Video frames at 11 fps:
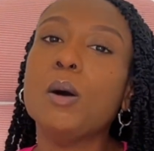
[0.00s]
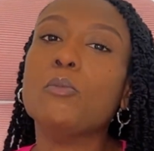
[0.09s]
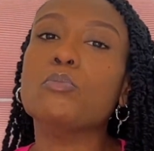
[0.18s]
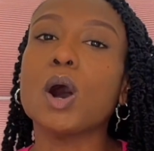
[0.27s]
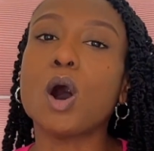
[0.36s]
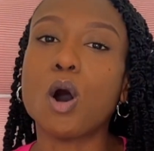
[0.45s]

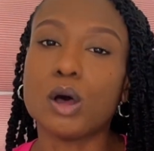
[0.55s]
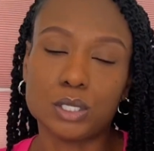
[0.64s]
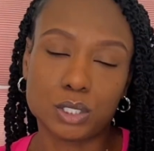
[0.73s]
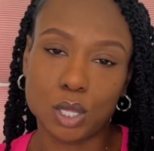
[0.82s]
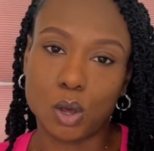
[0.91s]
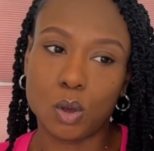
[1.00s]
but
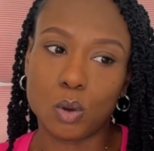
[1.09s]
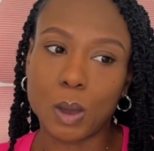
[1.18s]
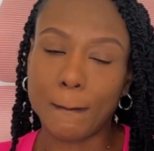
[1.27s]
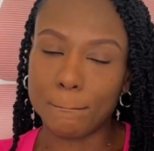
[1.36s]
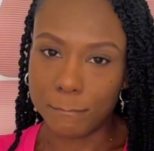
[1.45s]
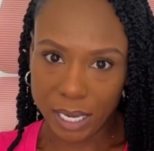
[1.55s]
also
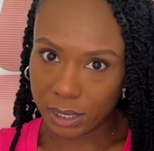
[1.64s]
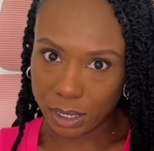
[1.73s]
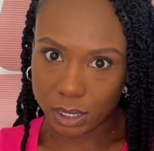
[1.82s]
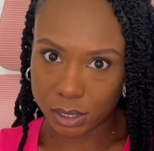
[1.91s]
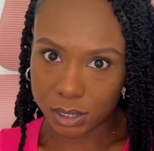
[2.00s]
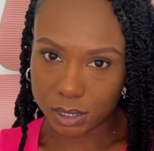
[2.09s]

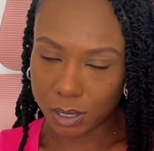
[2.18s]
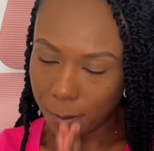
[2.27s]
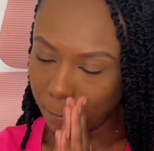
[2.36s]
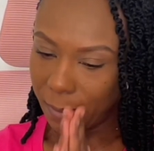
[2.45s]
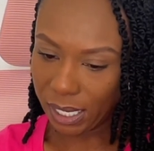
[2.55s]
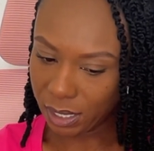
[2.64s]
maintenance.
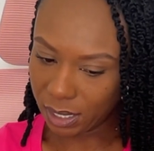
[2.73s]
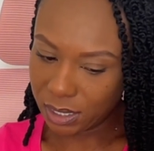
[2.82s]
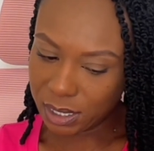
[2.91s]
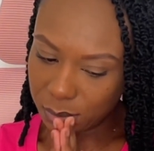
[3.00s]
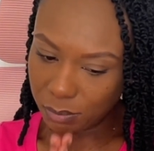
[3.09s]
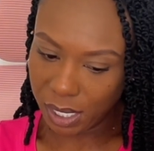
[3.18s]

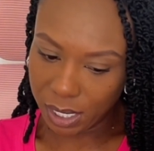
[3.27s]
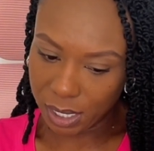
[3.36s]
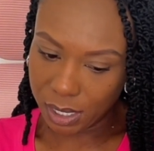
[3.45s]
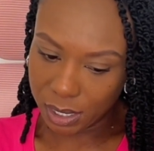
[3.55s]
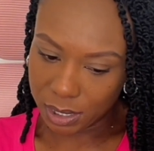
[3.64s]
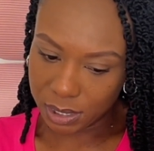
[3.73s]
Maintenance
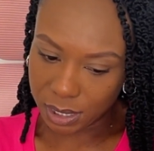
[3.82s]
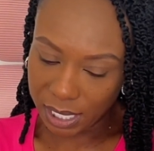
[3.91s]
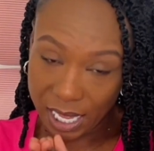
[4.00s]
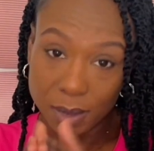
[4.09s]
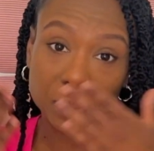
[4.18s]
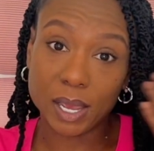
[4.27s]
means
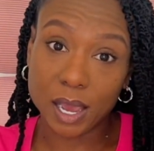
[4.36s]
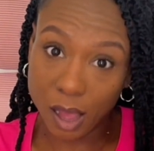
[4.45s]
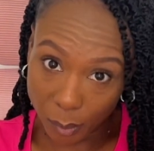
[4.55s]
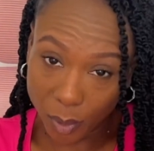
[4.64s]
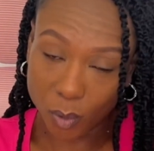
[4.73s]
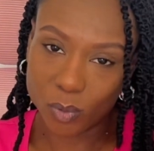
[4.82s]
keeping up
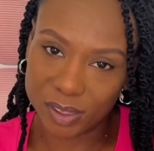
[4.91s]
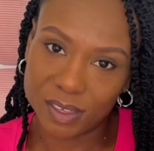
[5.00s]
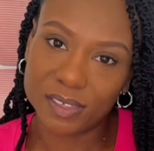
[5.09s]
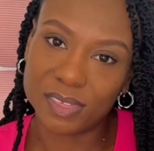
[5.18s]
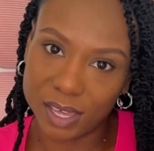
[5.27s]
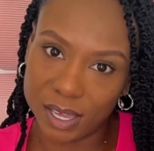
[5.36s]
with
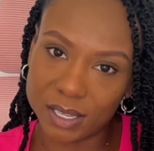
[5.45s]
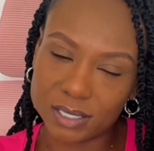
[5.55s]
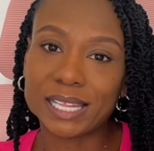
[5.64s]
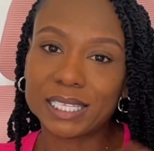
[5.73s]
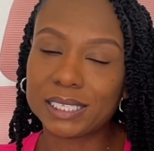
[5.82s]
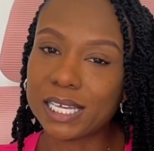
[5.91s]
things. I
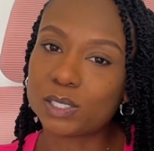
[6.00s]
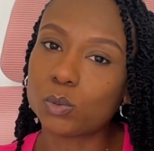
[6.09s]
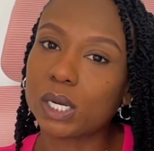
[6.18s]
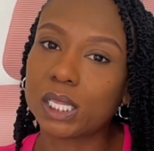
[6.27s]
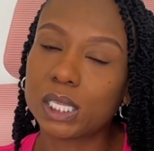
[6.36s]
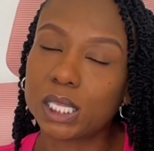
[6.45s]
think that's one
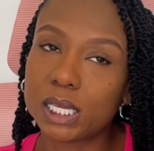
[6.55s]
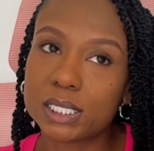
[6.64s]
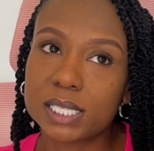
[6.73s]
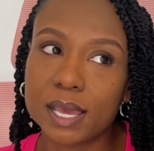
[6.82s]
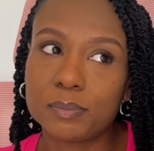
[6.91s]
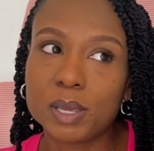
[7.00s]
of the things
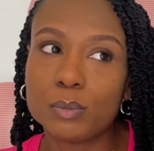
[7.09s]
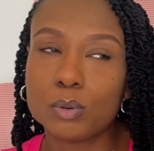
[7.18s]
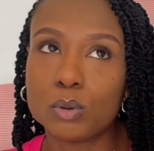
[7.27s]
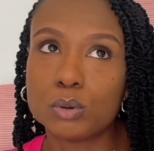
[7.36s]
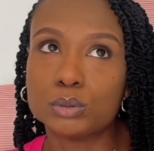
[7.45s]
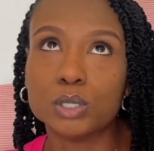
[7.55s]
that
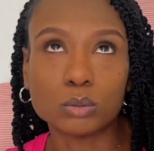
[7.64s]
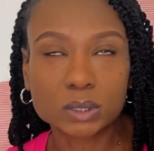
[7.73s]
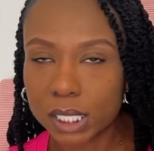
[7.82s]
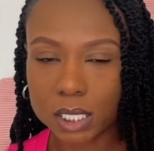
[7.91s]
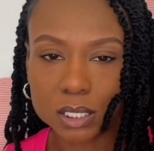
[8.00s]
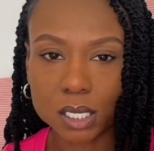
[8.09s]
people don't
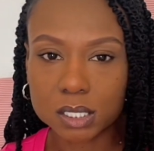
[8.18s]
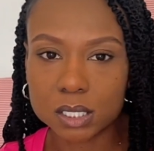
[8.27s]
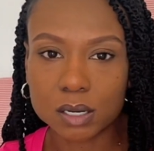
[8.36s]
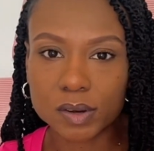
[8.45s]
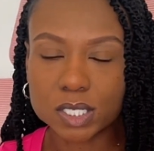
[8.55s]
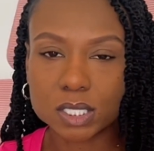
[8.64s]
take into
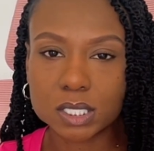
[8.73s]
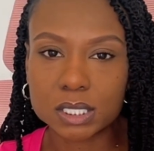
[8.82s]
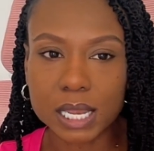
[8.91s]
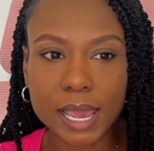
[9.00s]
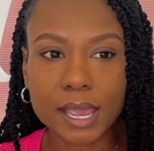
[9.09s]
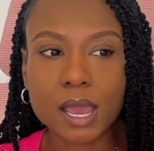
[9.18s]
consideration, is
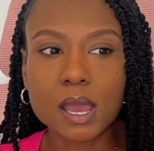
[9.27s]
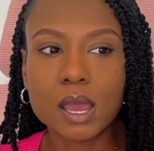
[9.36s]
like,